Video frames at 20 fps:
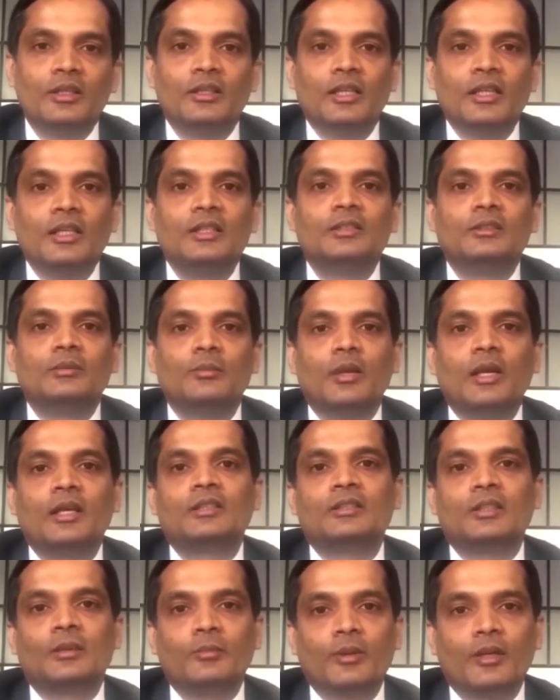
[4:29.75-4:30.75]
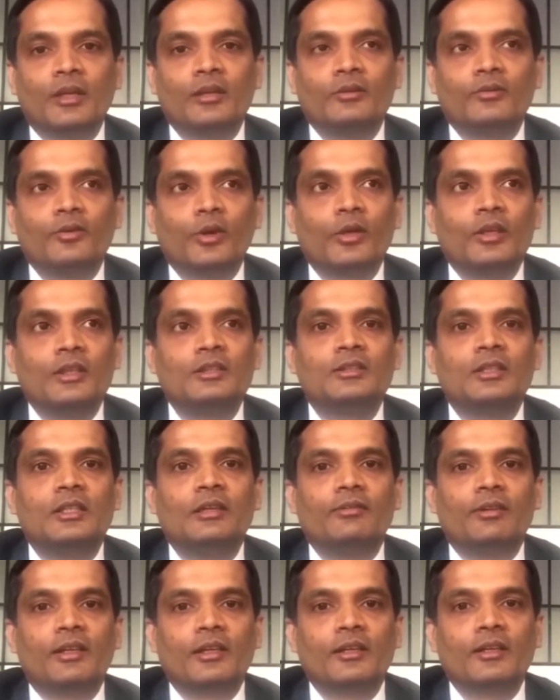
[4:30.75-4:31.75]
philosophies or theories
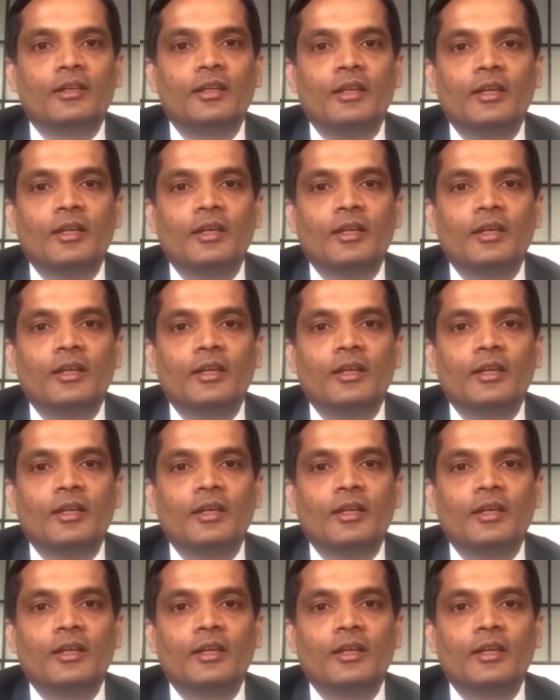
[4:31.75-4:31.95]
behind